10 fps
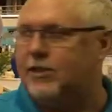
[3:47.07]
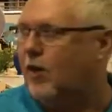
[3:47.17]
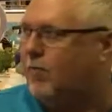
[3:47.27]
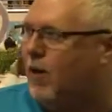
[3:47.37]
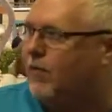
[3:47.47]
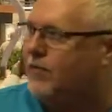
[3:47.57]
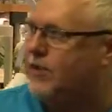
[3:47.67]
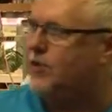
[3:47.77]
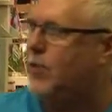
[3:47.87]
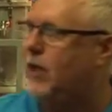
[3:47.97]
So both
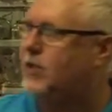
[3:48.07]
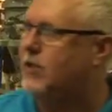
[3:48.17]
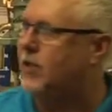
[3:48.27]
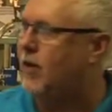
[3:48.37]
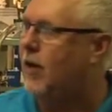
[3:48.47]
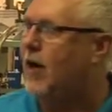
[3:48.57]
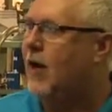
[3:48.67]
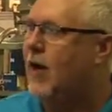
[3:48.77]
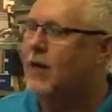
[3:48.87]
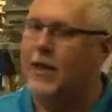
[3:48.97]
situations are
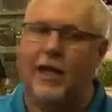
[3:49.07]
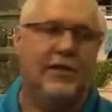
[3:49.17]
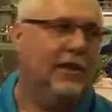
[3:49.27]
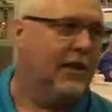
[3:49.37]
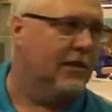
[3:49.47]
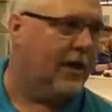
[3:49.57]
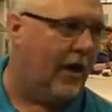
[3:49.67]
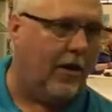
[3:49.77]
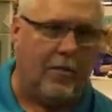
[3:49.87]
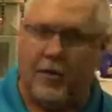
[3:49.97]
less than
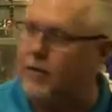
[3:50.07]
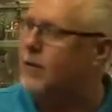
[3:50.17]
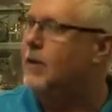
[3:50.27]
desirable